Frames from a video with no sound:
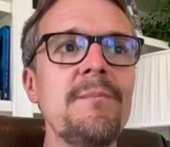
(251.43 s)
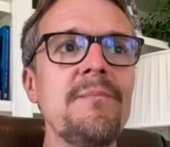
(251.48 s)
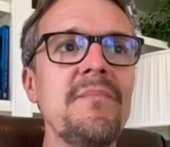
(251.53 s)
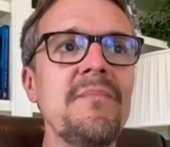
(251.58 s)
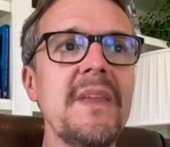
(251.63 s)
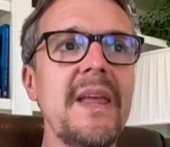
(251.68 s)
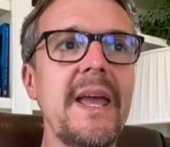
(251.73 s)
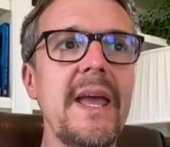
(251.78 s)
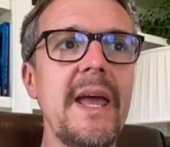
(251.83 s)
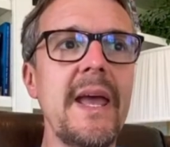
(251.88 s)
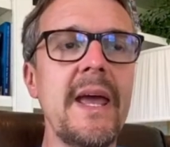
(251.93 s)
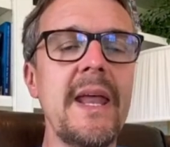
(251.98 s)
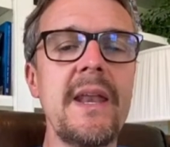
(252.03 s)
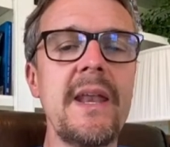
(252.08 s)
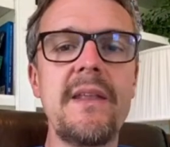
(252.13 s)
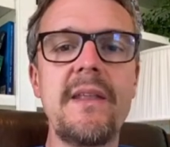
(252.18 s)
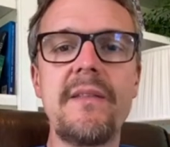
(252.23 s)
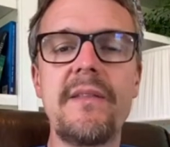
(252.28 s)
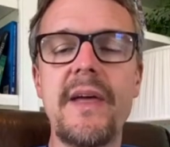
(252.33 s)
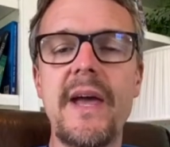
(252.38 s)

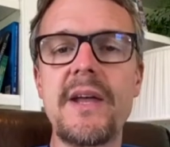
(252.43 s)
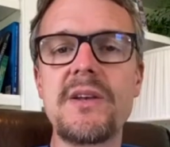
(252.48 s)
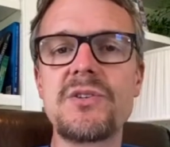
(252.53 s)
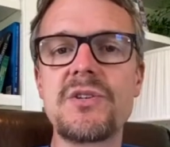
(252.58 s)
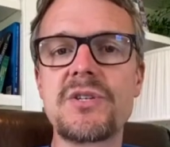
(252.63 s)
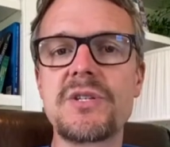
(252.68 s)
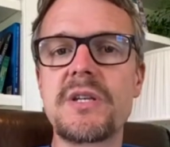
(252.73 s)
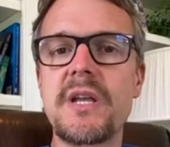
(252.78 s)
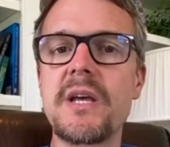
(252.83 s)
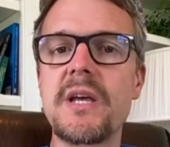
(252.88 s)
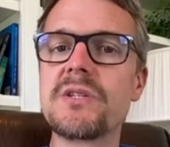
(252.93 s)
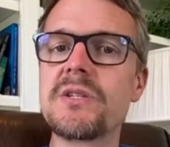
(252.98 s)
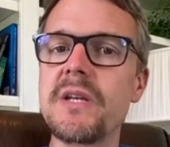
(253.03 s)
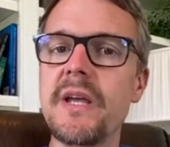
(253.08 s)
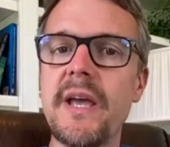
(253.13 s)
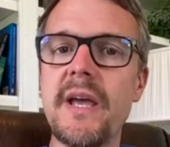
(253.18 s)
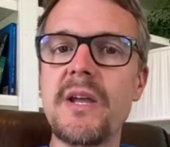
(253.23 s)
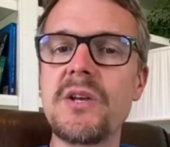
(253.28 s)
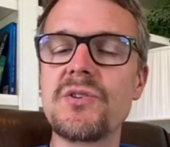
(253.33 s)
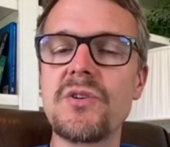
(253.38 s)
And that just takes the
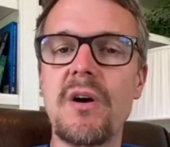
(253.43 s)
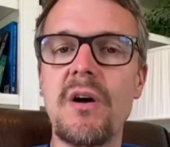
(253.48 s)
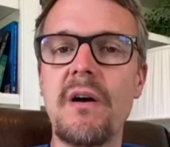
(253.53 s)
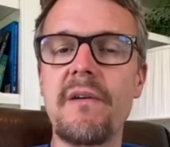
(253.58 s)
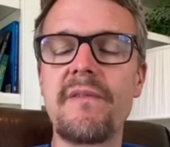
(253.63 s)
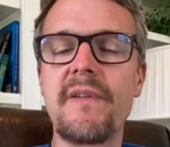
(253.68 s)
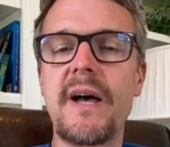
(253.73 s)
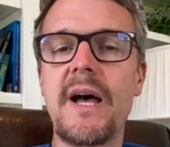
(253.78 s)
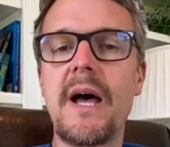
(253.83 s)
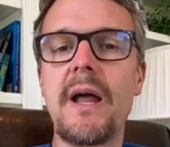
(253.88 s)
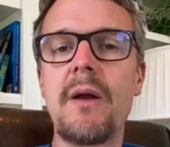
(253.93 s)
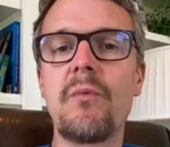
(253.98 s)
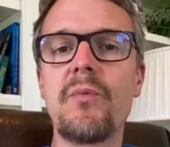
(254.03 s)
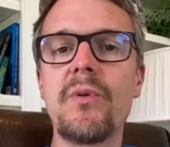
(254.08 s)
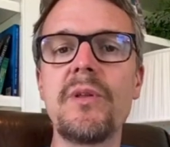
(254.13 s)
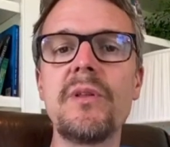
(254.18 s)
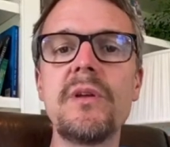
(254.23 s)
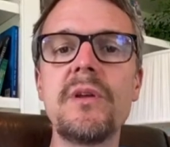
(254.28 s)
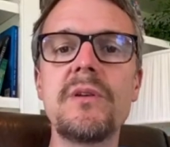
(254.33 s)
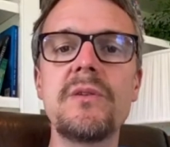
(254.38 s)
edge off. I
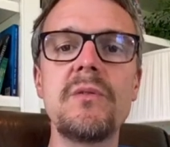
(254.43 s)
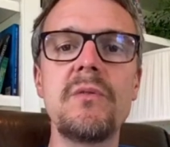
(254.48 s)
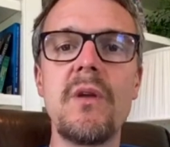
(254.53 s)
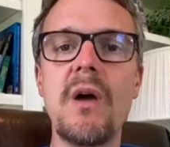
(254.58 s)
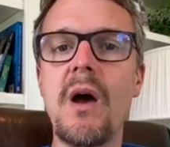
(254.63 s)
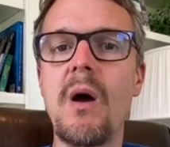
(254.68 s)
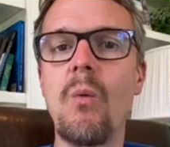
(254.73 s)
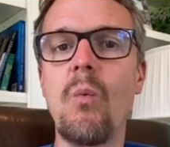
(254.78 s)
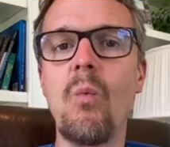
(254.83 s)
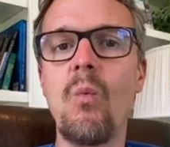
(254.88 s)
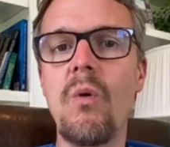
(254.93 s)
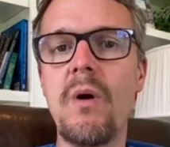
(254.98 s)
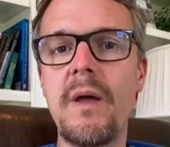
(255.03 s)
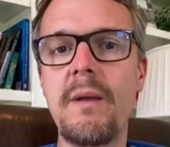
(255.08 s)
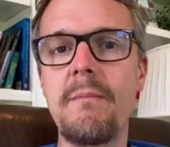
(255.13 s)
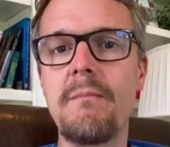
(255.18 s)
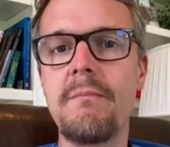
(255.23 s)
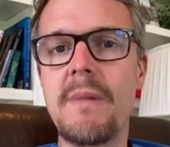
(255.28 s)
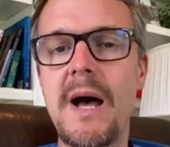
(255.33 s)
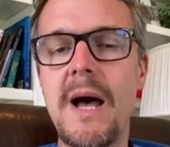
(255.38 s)
really do not
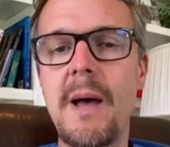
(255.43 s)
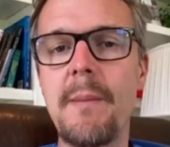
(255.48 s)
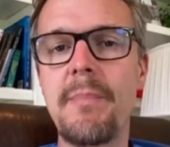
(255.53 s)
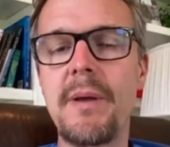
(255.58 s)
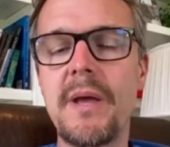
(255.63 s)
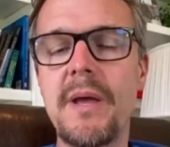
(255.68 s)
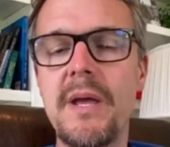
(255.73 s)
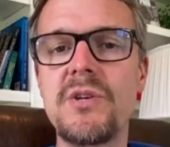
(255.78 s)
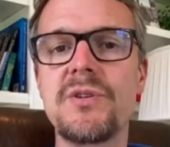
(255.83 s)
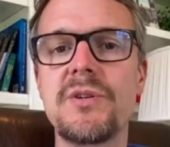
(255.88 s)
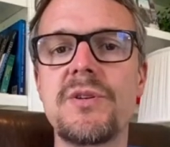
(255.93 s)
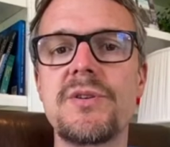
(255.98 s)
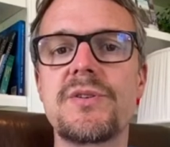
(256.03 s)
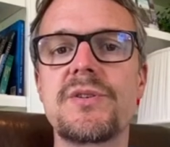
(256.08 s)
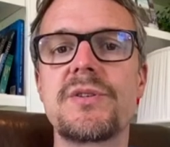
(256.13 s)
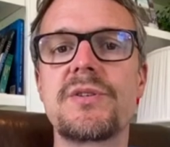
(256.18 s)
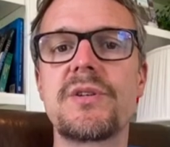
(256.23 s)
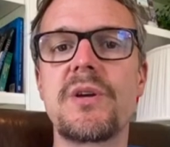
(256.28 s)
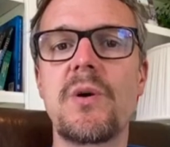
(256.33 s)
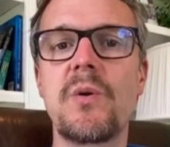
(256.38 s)
want my
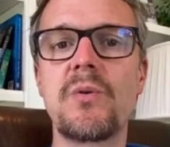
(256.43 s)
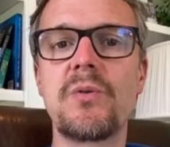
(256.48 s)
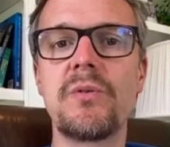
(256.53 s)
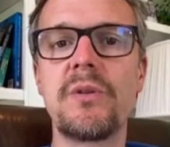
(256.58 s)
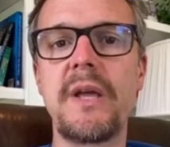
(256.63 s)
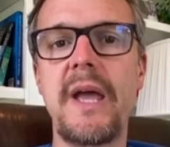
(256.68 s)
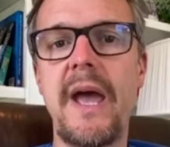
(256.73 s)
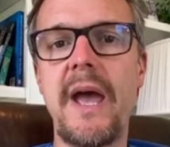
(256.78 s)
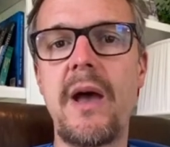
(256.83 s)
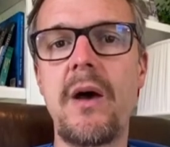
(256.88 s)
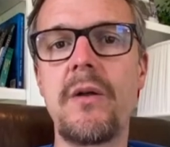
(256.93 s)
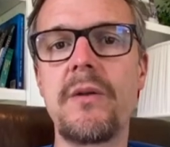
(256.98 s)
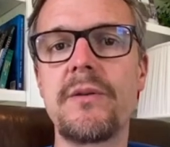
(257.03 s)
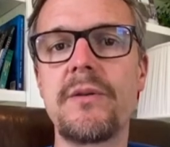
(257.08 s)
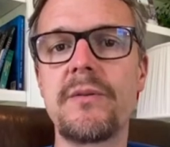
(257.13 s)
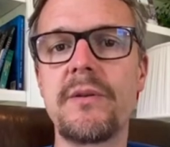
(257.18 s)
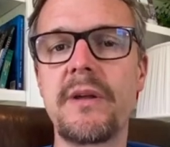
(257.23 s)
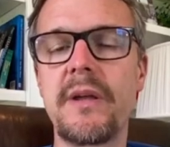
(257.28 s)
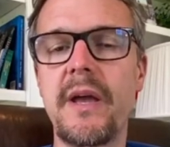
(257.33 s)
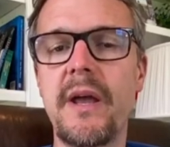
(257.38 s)
patients totally out
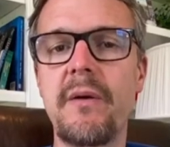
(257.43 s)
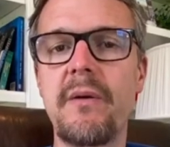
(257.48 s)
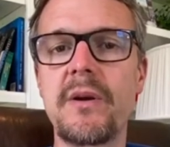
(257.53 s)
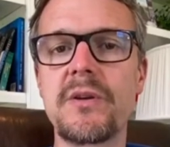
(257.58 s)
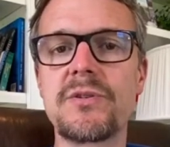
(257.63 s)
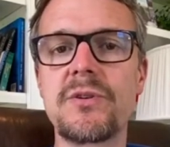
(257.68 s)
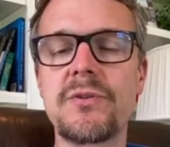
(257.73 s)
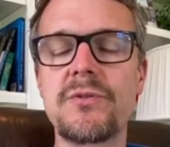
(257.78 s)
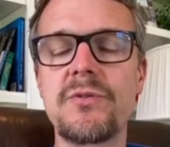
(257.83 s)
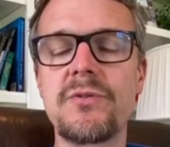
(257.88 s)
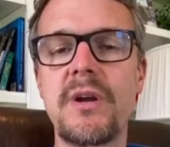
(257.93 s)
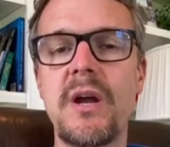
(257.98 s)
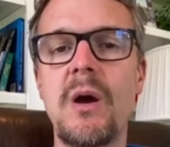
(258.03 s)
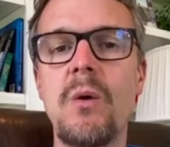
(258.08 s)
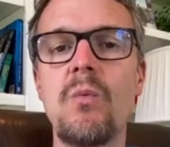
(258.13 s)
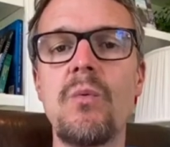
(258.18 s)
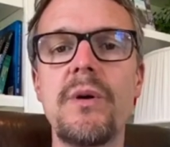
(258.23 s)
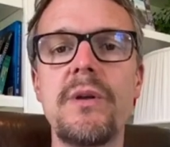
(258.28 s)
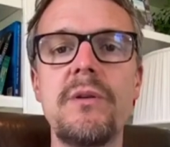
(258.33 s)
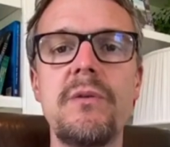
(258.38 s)
during cataract surgery. I
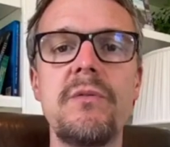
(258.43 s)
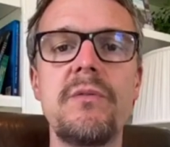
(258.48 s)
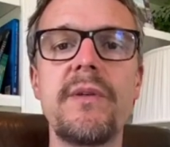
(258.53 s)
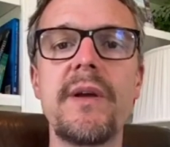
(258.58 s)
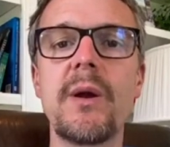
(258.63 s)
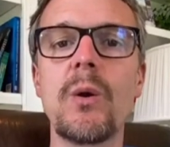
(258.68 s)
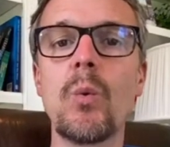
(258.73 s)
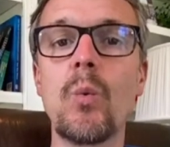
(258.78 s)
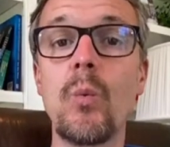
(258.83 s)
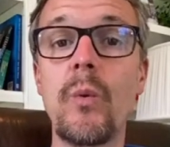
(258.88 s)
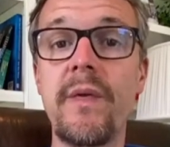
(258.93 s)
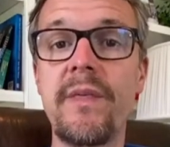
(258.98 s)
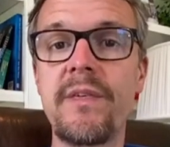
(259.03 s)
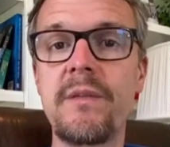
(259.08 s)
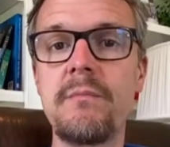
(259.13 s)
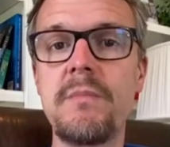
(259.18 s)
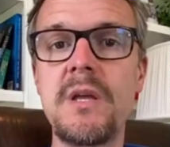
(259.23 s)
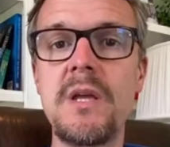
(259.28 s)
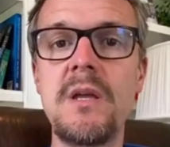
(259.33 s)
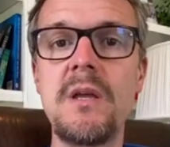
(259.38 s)
want you there with
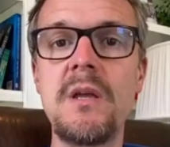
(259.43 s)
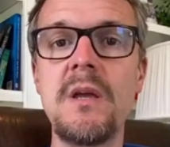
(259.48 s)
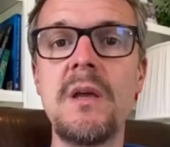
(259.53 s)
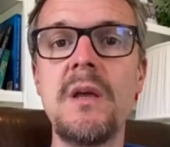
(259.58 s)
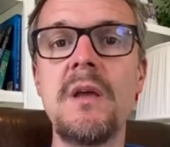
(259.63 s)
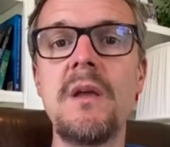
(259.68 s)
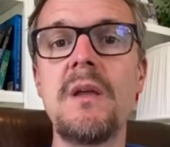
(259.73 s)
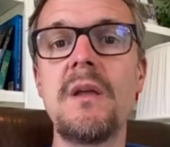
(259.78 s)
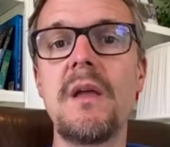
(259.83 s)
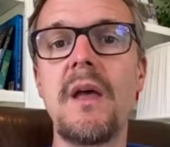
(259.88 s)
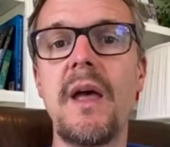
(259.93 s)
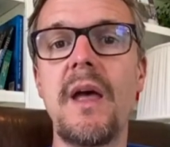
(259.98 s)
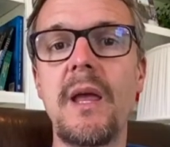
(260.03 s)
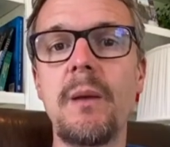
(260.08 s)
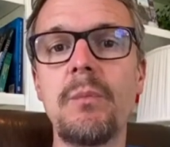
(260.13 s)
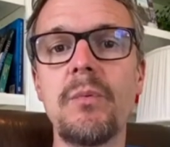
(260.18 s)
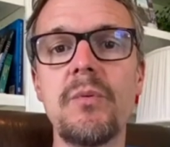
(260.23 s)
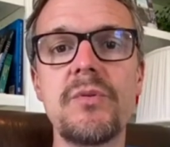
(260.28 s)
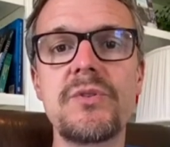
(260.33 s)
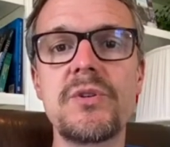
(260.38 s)
me,
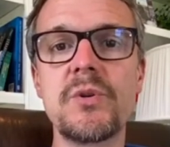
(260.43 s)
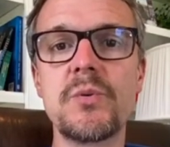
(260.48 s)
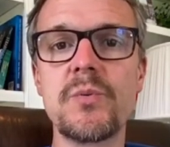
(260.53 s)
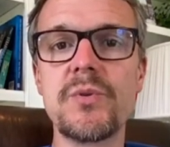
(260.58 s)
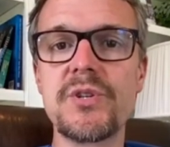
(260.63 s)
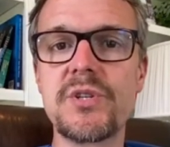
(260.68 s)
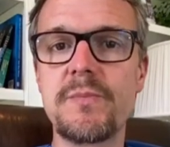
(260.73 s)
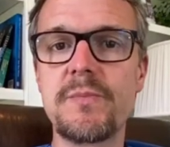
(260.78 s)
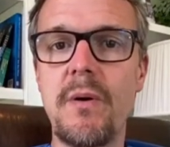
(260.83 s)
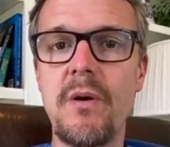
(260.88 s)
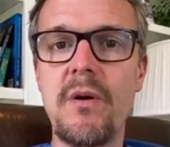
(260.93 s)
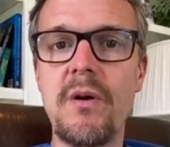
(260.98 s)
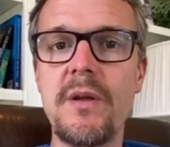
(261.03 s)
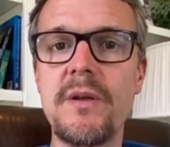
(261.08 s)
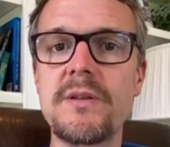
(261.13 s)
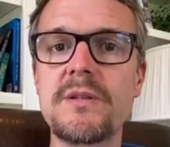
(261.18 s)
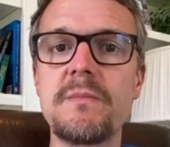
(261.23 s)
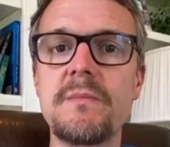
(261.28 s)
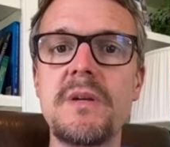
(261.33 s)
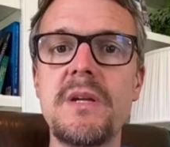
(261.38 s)
able to respond
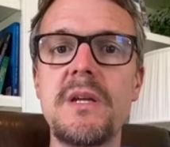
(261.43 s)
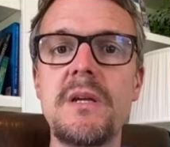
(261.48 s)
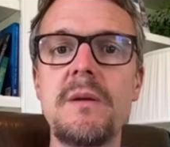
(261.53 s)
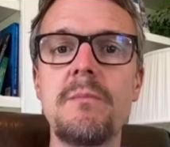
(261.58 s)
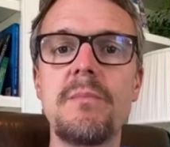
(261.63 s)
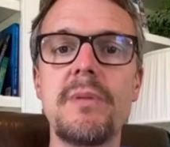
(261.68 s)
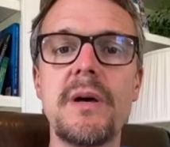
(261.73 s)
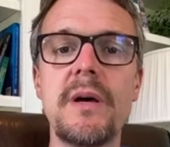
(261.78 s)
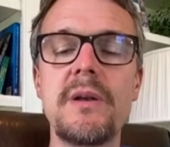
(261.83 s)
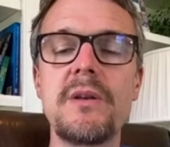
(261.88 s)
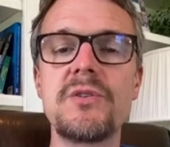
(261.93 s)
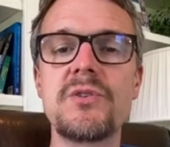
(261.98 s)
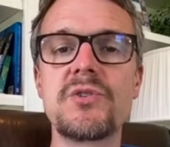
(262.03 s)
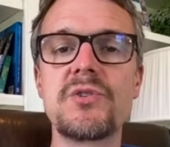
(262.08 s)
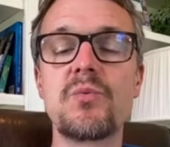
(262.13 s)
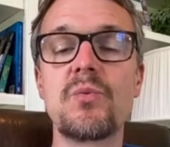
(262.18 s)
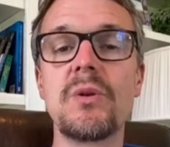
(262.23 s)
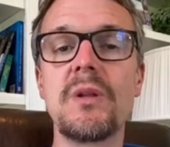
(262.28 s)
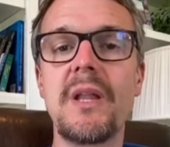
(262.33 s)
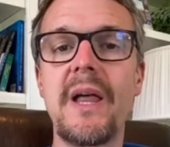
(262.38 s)
to me, but
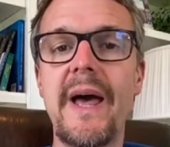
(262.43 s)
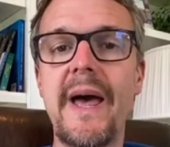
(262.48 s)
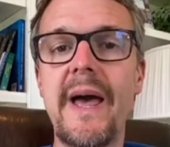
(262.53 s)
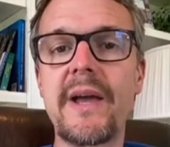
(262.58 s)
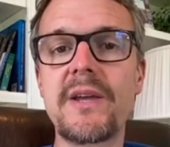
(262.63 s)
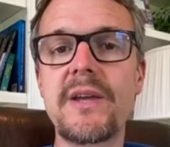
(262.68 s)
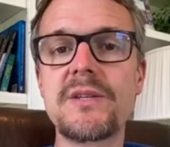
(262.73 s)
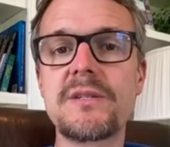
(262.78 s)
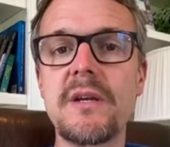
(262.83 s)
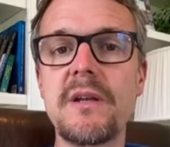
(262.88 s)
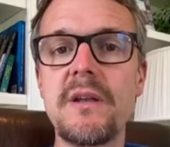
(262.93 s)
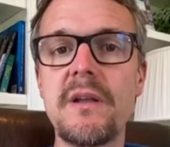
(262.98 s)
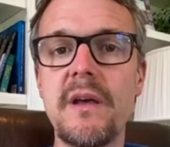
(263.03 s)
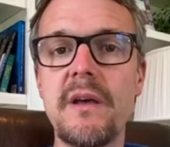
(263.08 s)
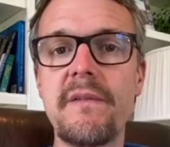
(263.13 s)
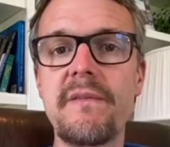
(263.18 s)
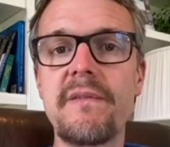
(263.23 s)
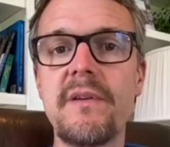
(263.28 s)
just relaxed enough